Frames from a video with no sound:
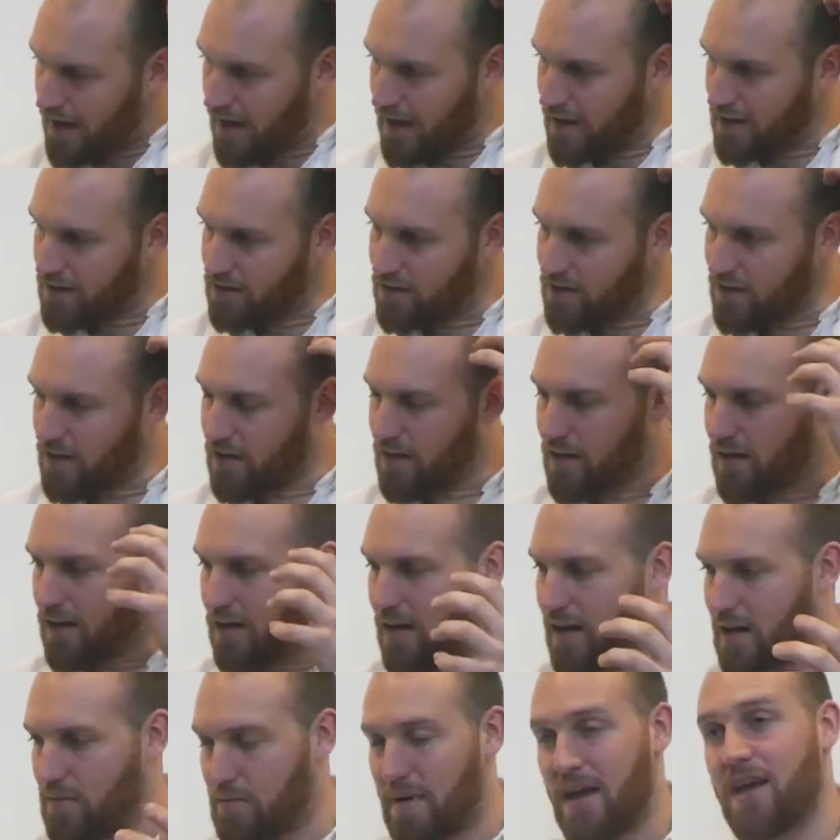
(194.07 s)

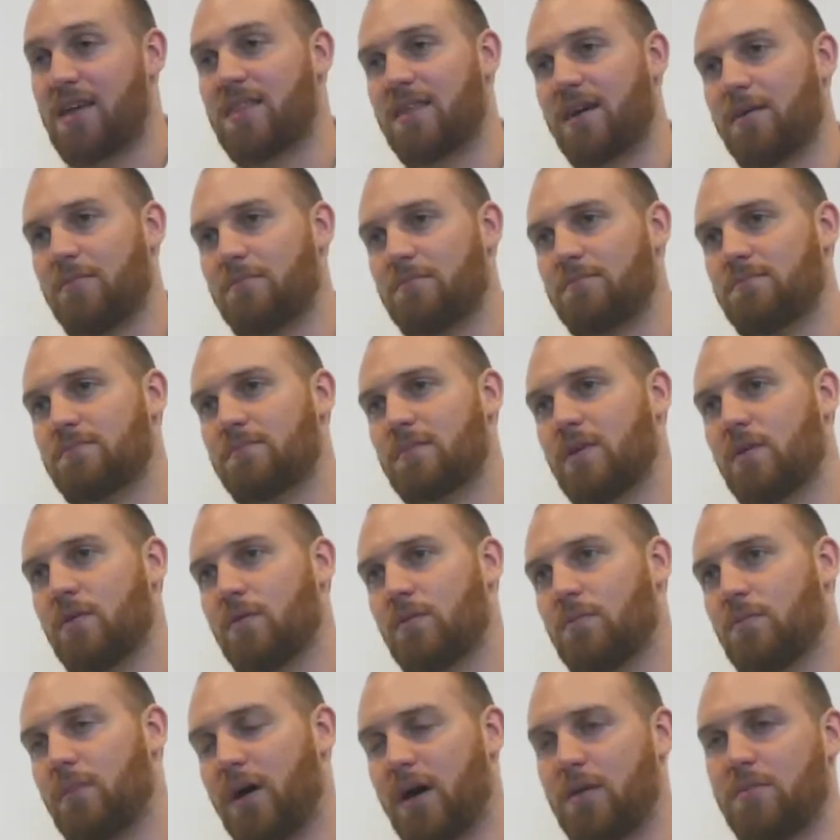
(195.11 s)
and make them
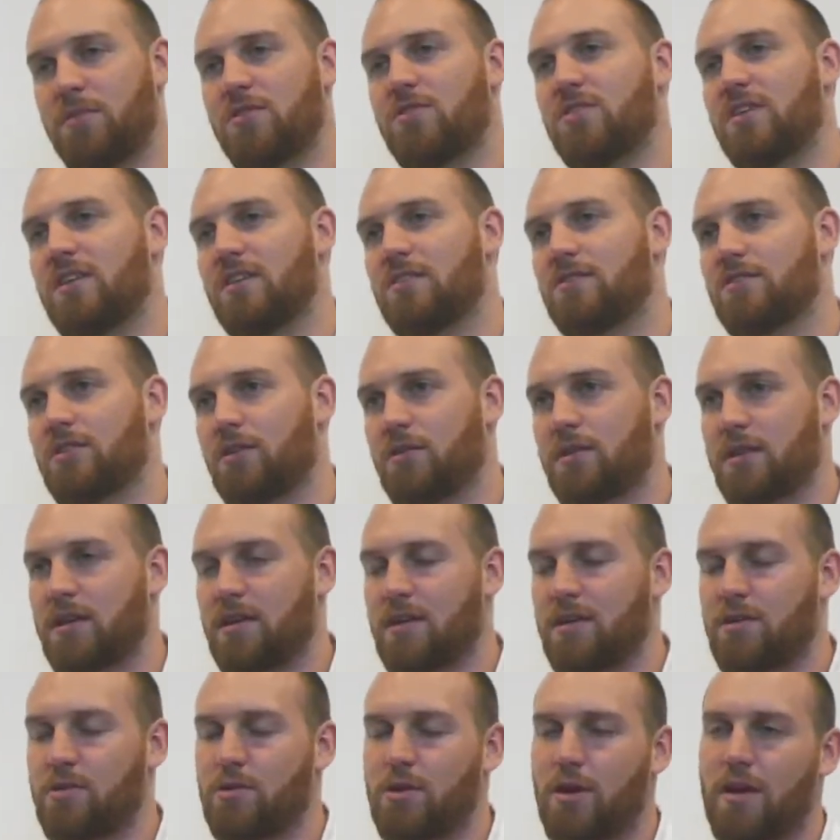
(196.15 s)
by machine. So you
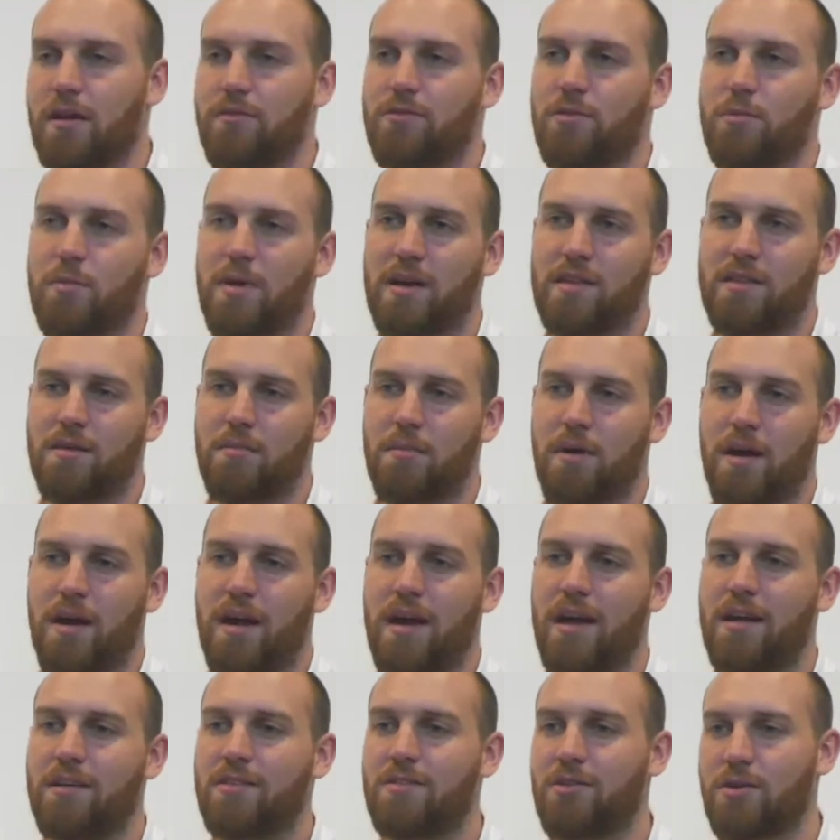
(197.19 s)
don't have to make them by
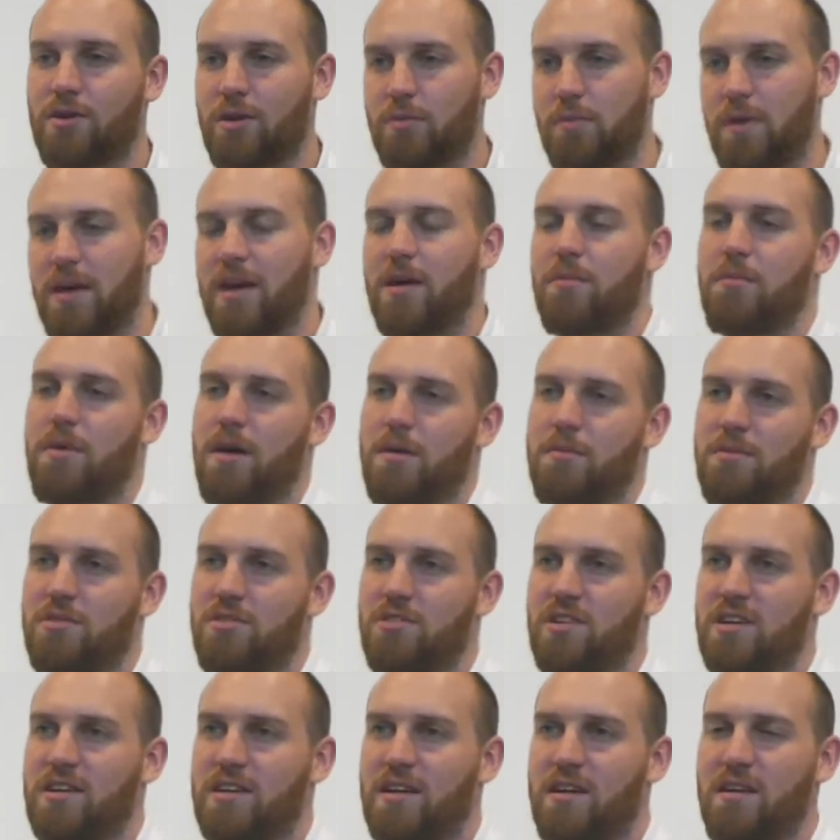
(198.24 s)
hand, you can make them by
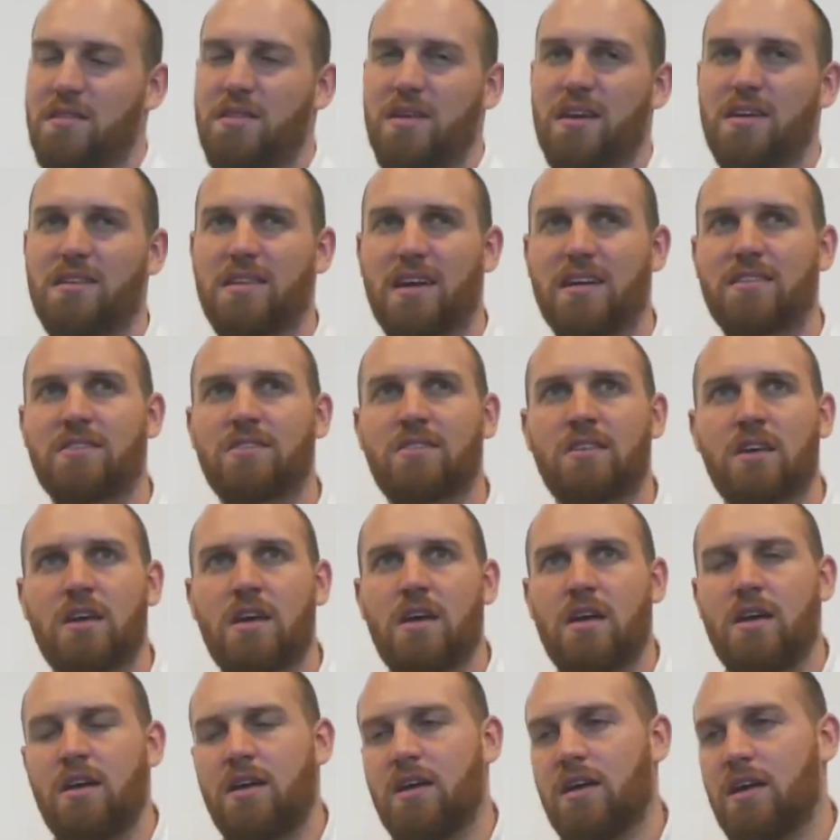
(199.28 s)
machine. And I think that's
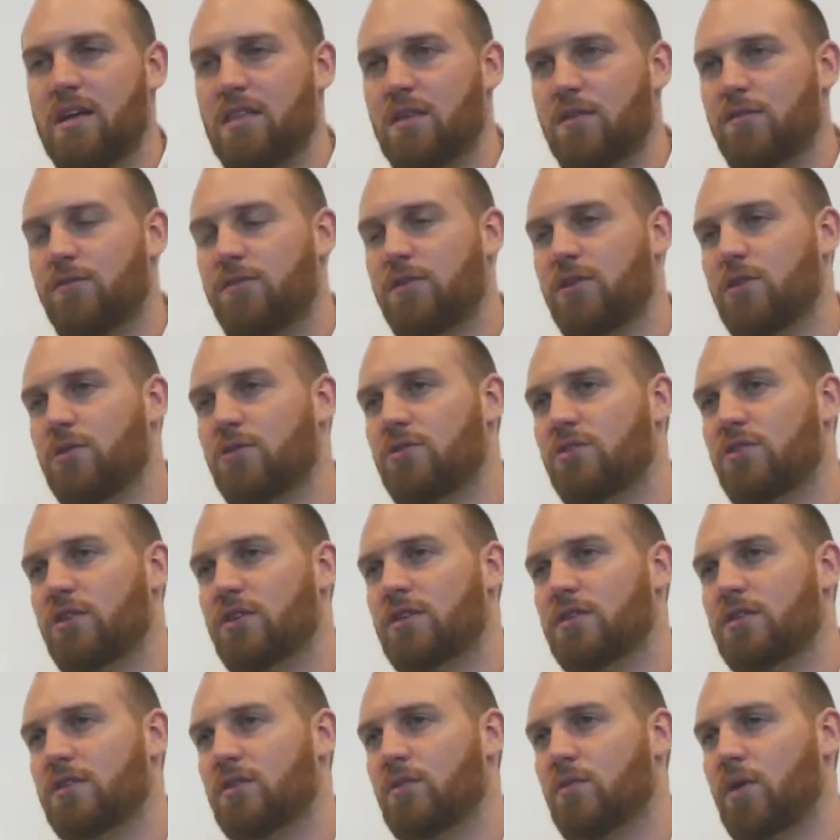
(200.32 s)
in the
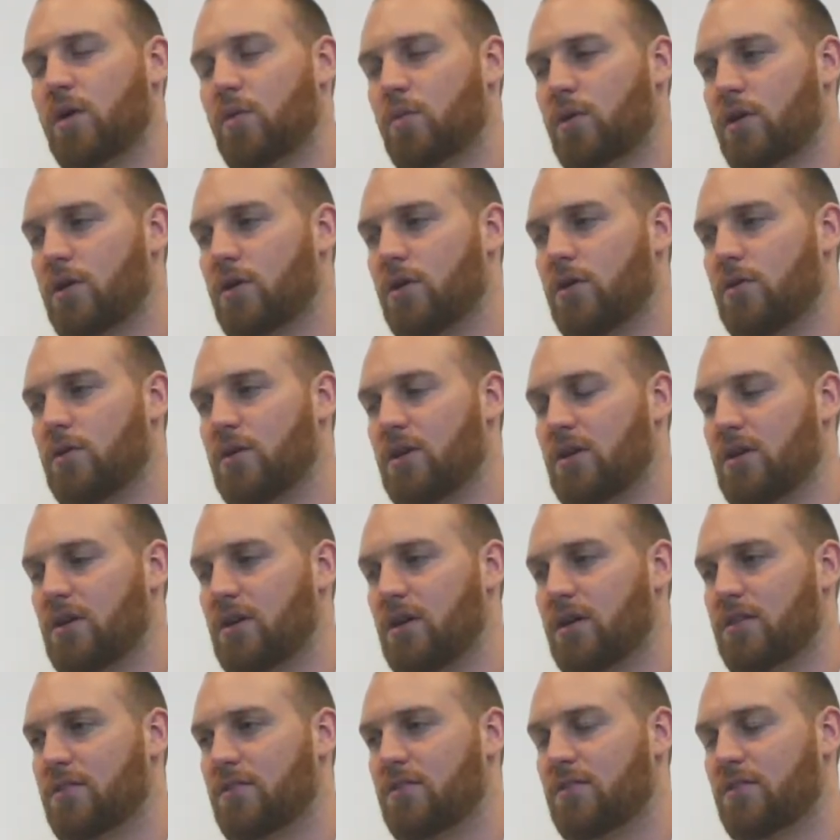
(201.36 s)
future where we're going a
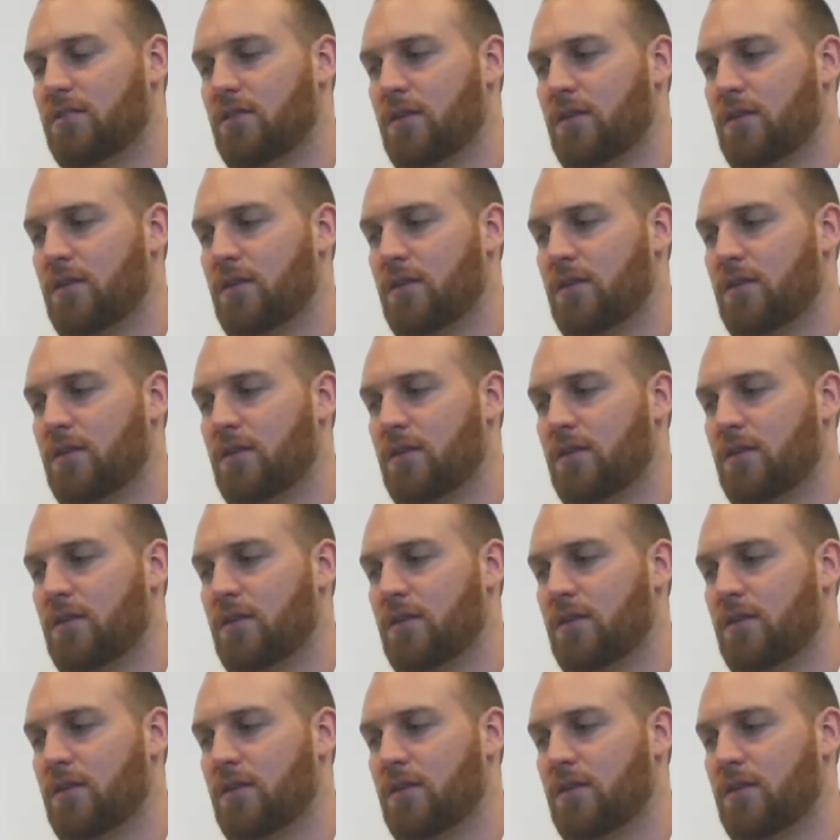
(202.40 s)
lot